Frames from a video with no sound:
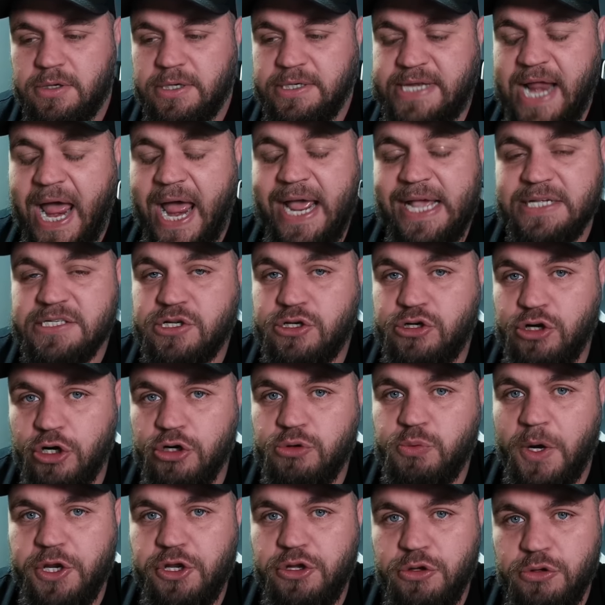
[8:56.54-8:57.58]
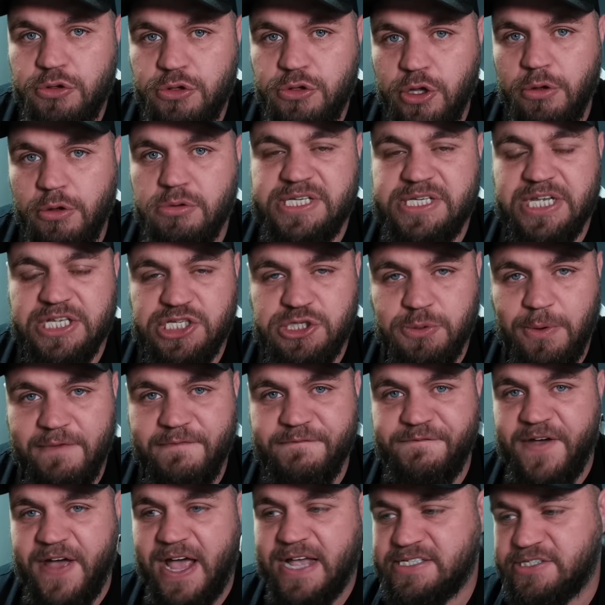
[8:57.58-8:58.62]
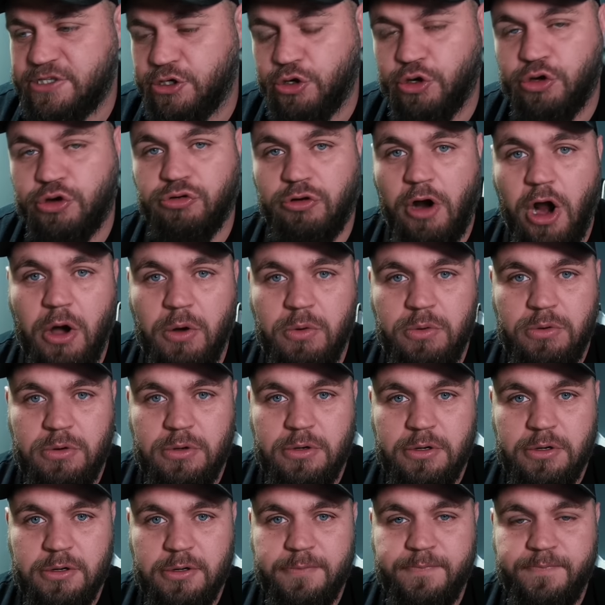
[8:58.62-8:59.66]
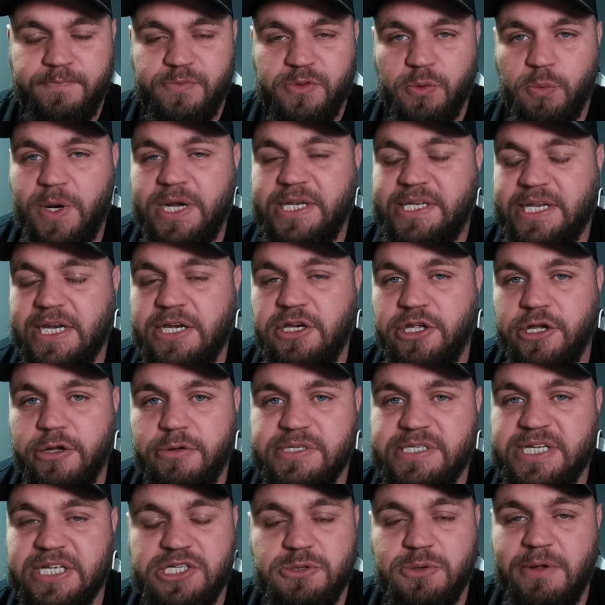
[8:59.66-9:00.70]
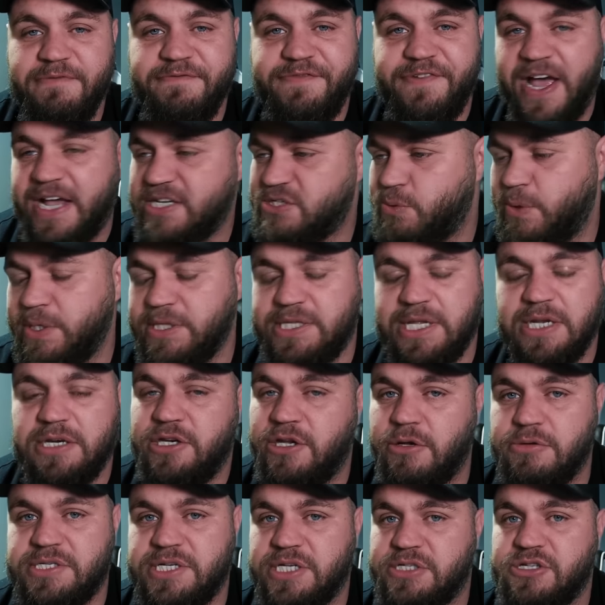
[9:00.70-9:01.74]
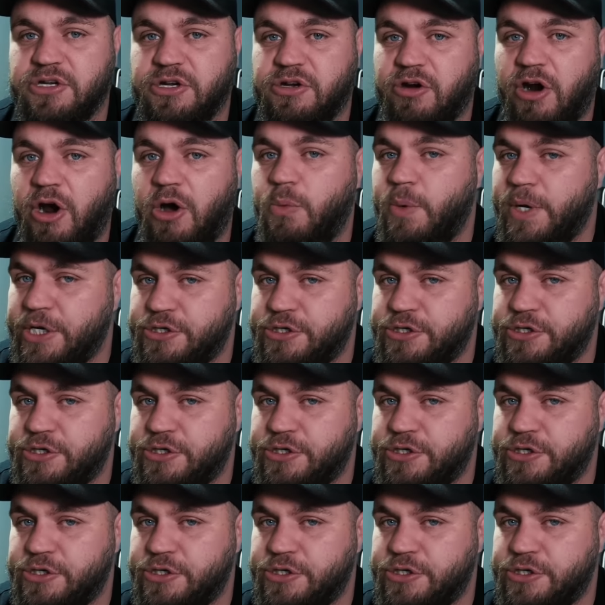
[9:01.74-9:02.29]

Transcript: Debt is good when you use it to invest and grow. We didn't use it to invest. We didn't use it to grow. We